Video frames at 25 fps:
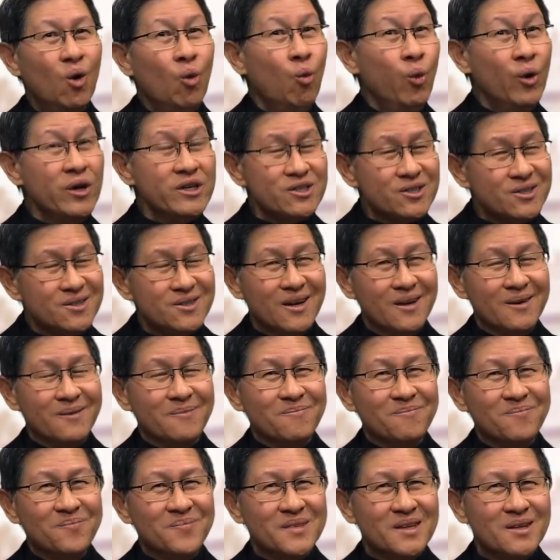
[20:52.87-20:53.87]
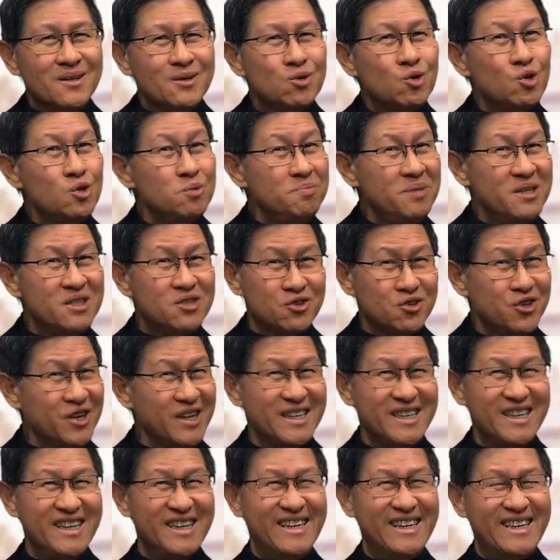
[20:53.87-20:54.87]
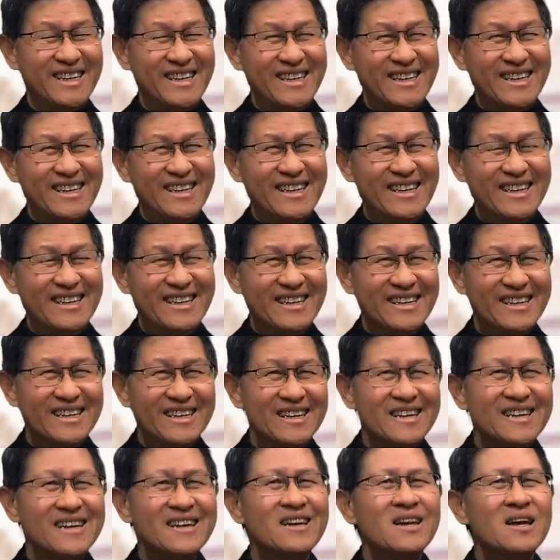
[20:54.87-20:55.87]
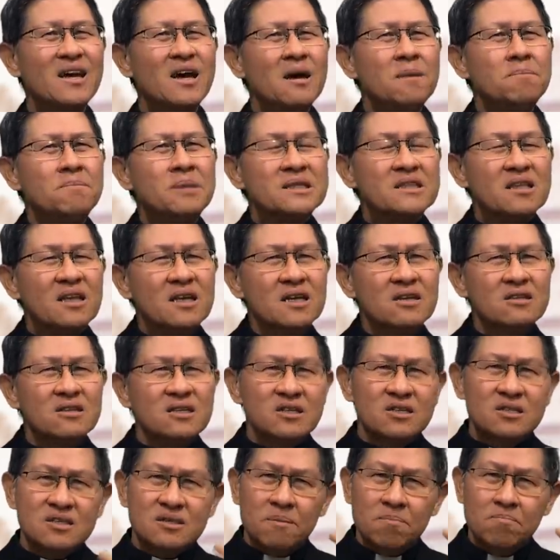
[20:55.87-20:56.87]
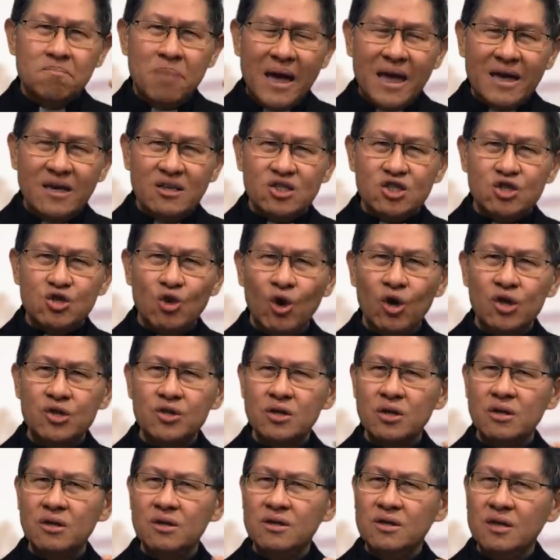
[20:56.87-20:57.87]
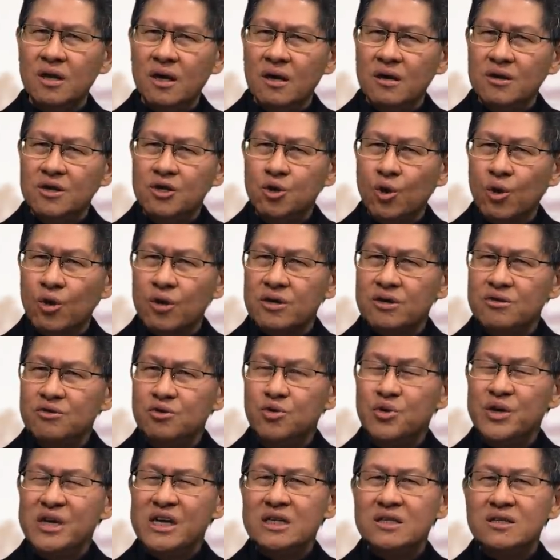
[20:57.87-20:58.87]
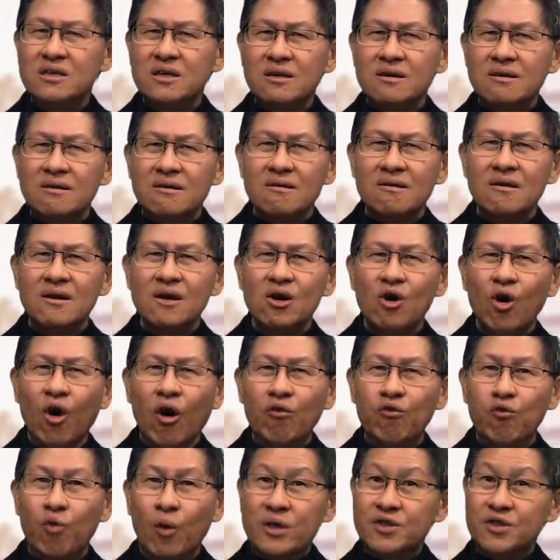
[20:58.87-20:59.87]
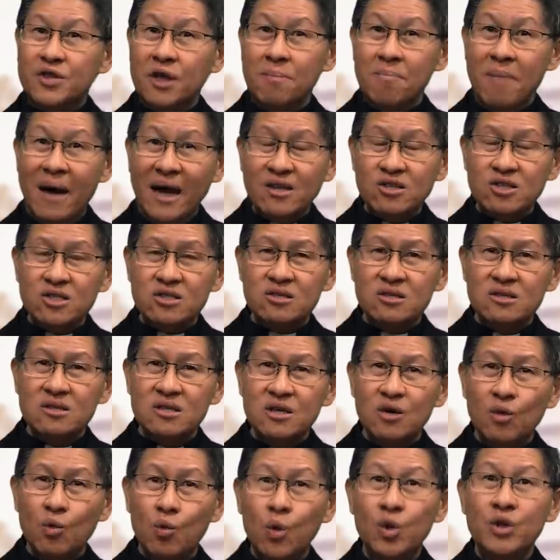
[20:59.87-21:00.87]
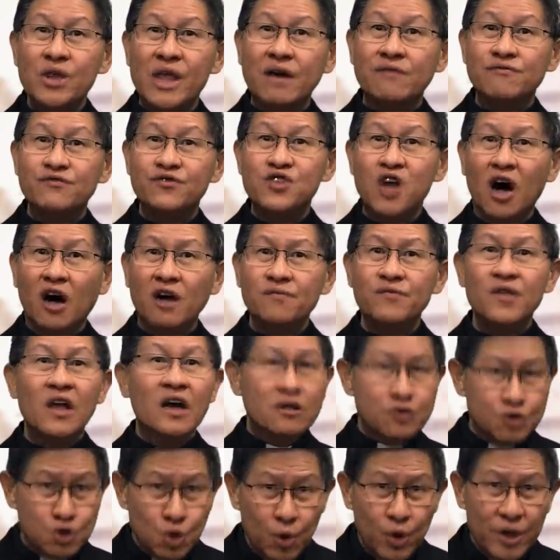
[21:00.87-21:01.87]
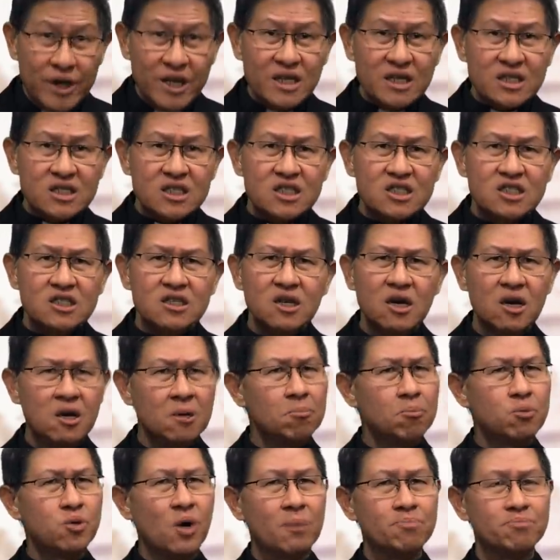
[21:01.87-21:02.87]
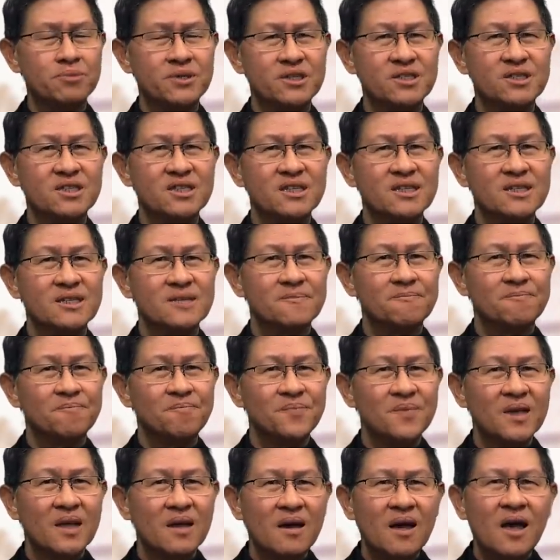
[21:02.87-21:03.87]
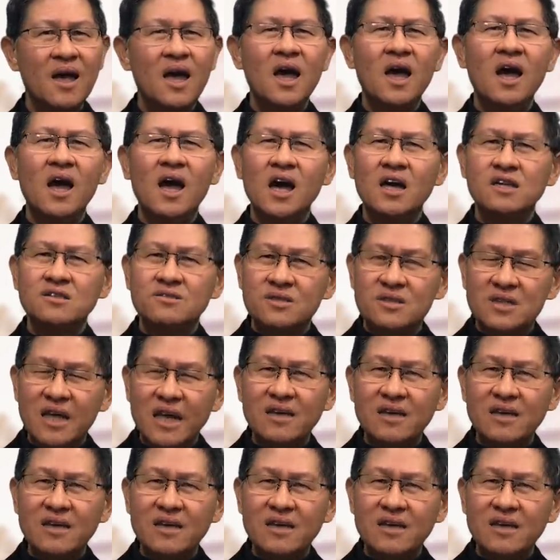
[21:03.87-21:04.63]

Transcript: Wisdom could be tricky, but it is based on your reading of what the master would have done to his property. And